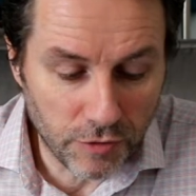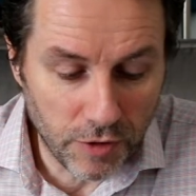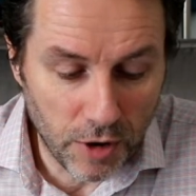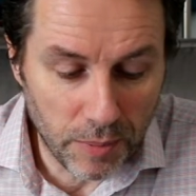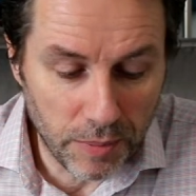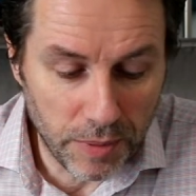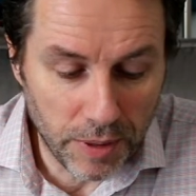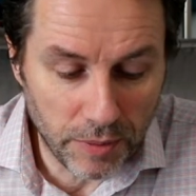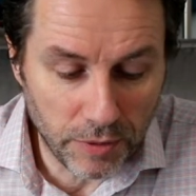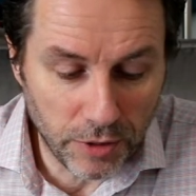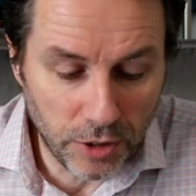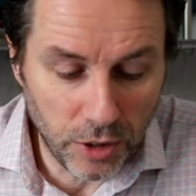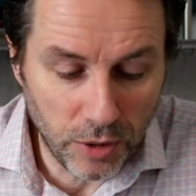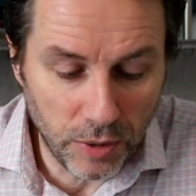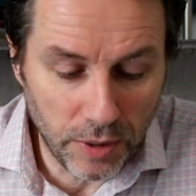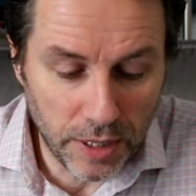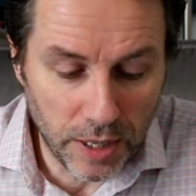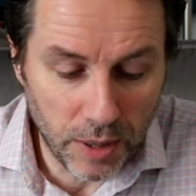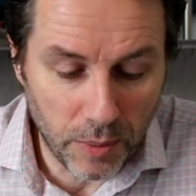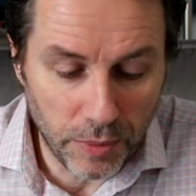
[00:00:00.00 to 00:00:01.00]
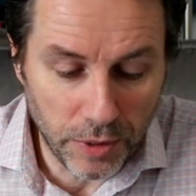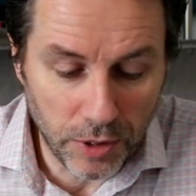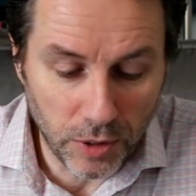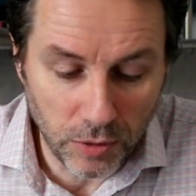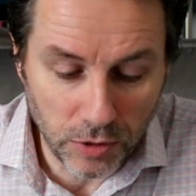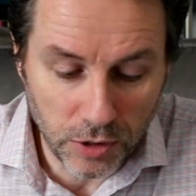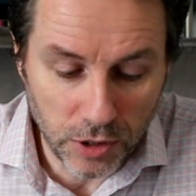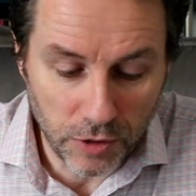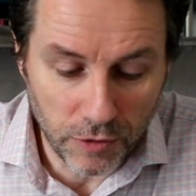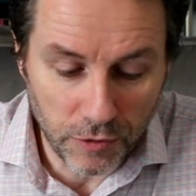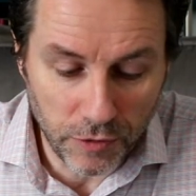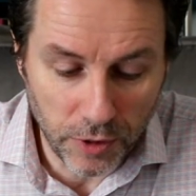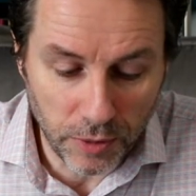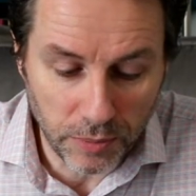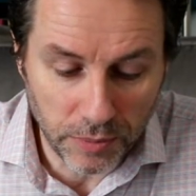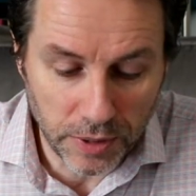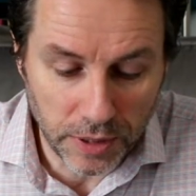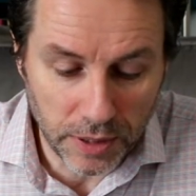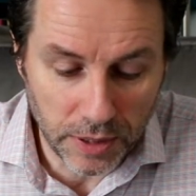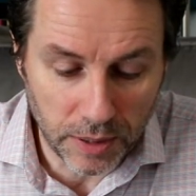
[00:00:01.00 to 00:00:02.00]
Romeo and Juliet, we also
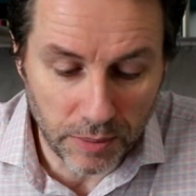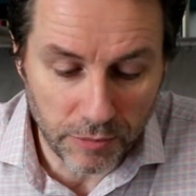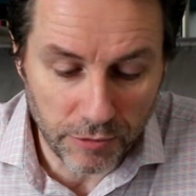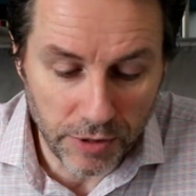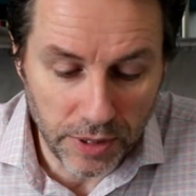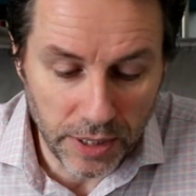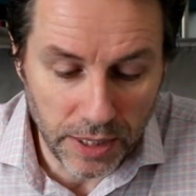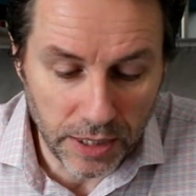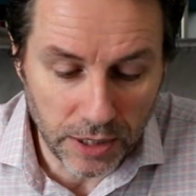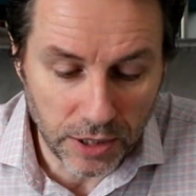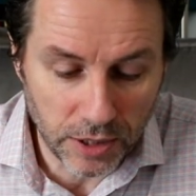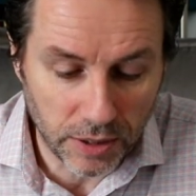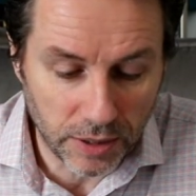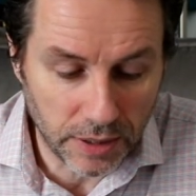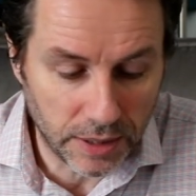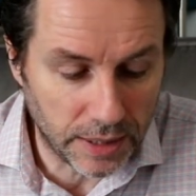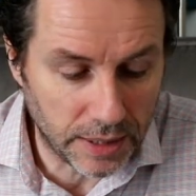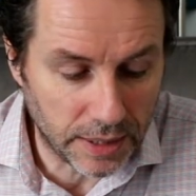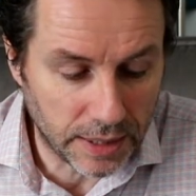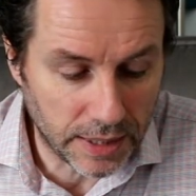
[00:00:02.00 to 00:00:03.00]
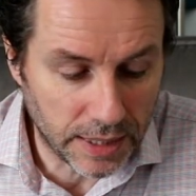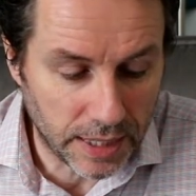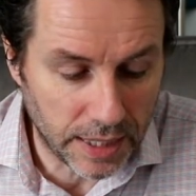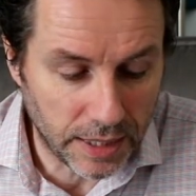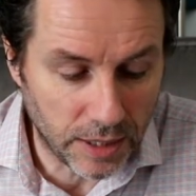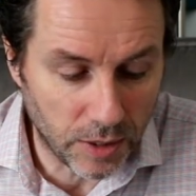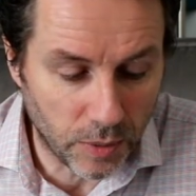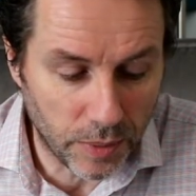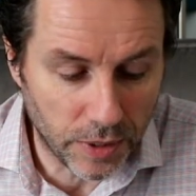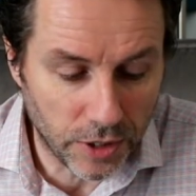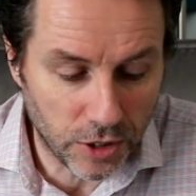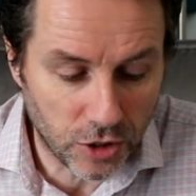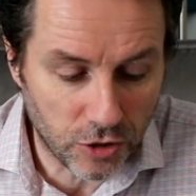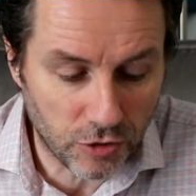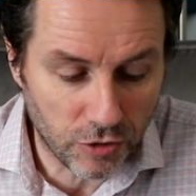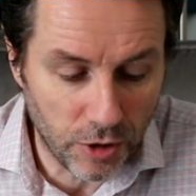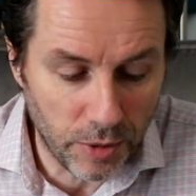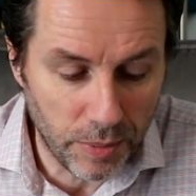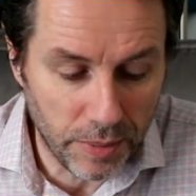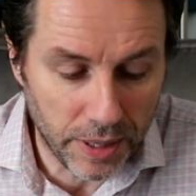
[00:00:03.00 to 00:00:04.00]
filmed it, and I'm really excited to say that we're
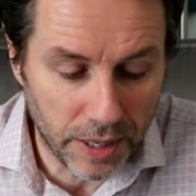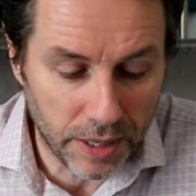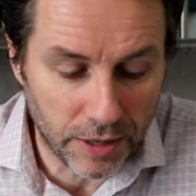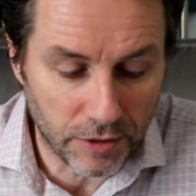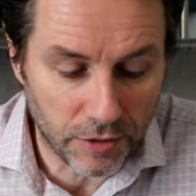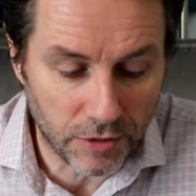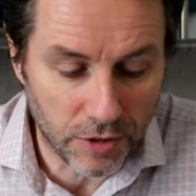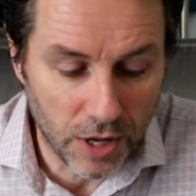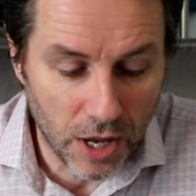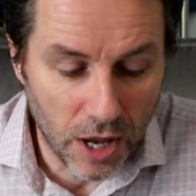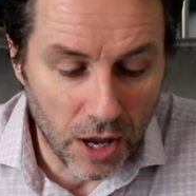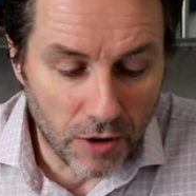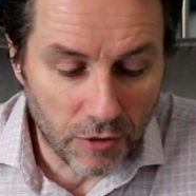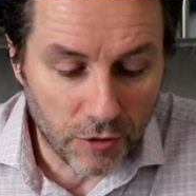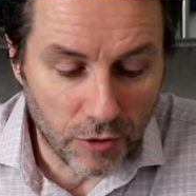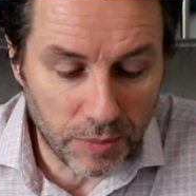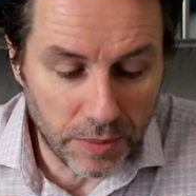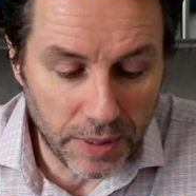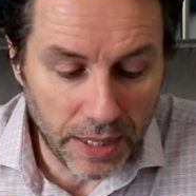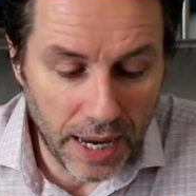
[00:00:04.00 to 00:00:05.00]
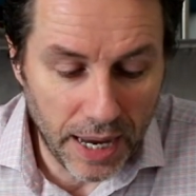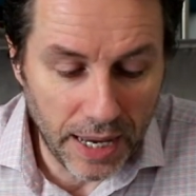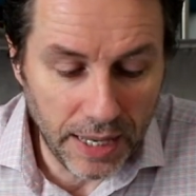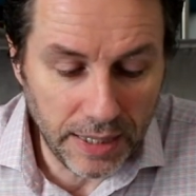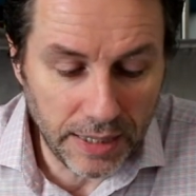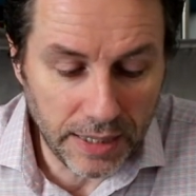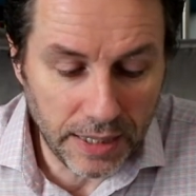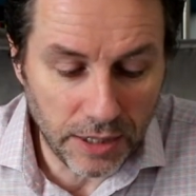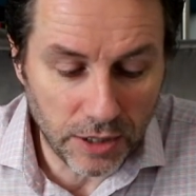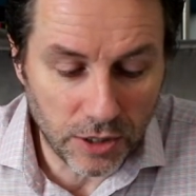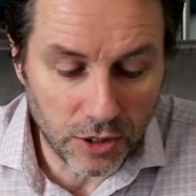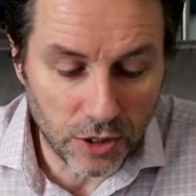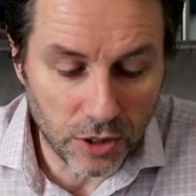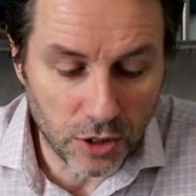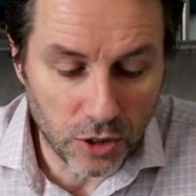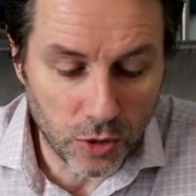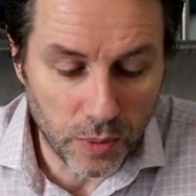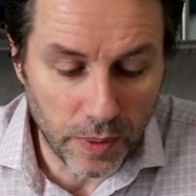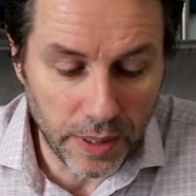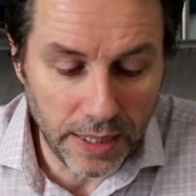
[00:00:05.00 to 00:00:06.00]
streaming it from the 18th to the
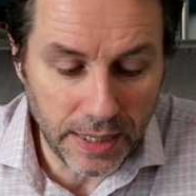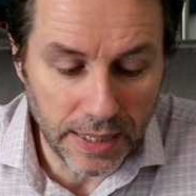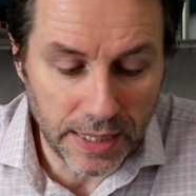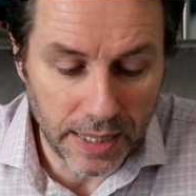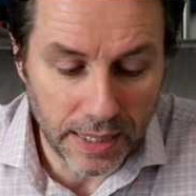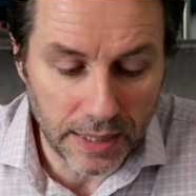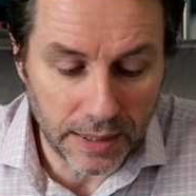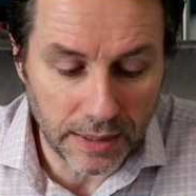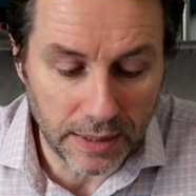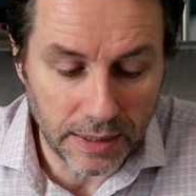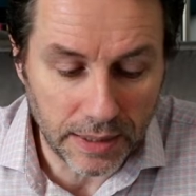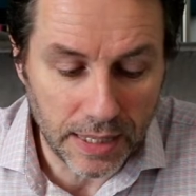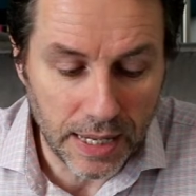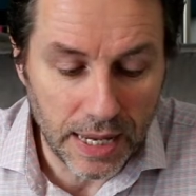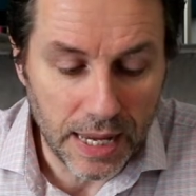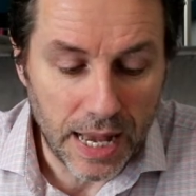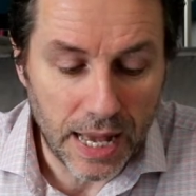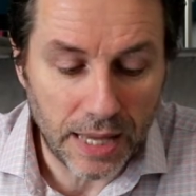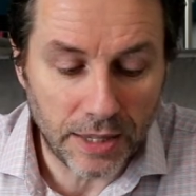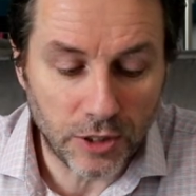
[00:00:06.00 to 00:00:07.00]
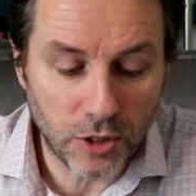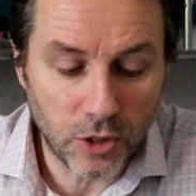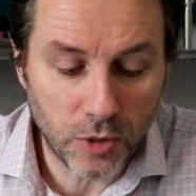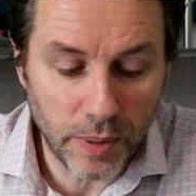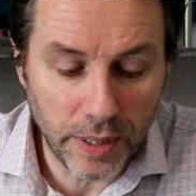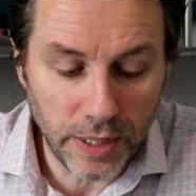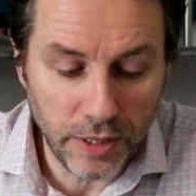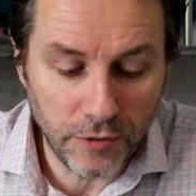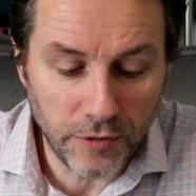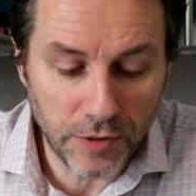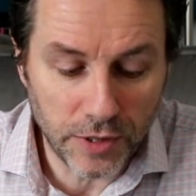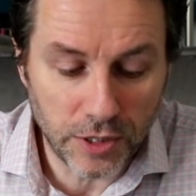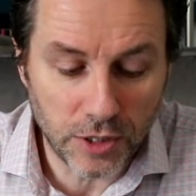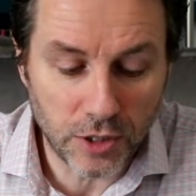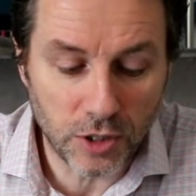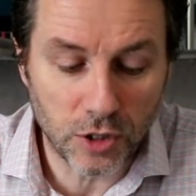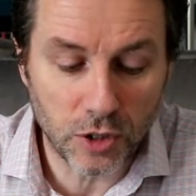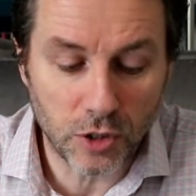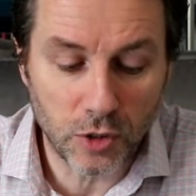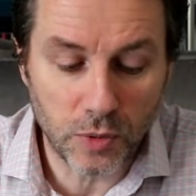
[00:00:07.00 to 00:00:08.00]
22nd and the 25th to the